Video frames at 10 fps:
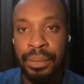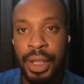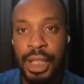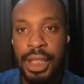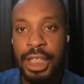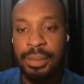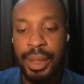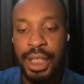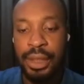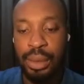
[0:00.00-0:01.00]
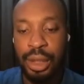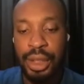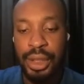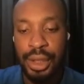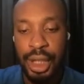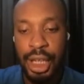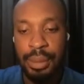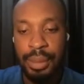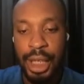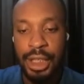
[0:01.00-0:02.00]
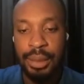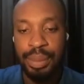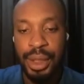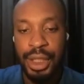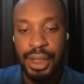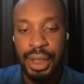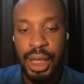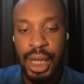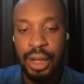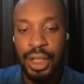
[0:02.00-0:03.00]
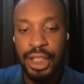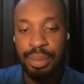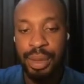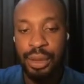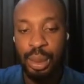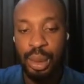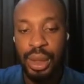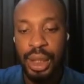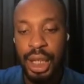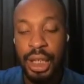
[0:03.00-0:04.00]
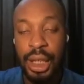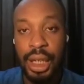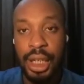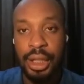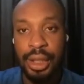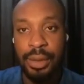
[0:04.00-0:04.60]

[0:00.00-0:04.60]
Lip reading: it explains what NCPs, how NCPs work, and the